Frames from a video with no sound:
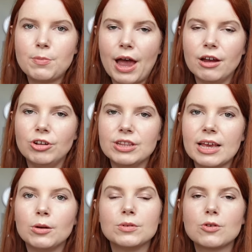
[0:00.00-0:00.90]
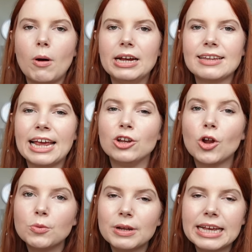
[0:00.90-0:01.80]
parents, it was quite a
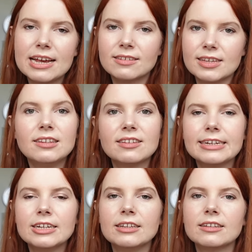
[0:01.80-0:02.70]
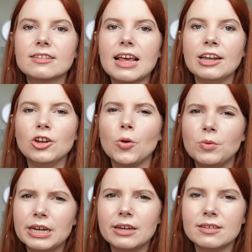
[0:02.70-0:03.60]
lonely existence, and
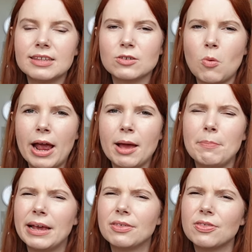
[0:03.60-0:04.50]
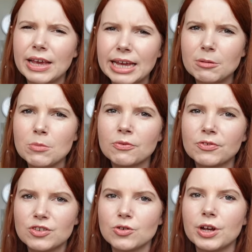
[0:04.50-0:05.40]
loneliness is quite a big theme
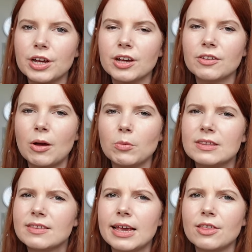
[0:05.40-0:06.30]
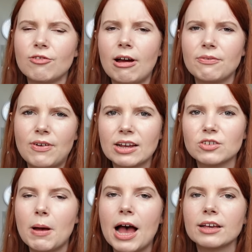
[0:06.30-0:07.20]
for Sawyer that we see throughout
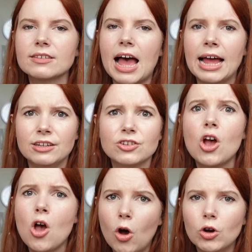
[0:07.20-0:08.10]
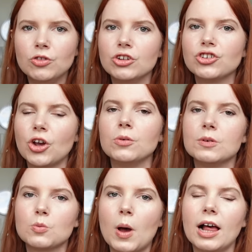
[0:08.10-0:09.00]
flashbacks and on the show
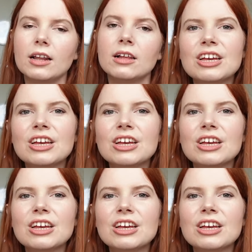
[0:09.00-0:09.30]
as well.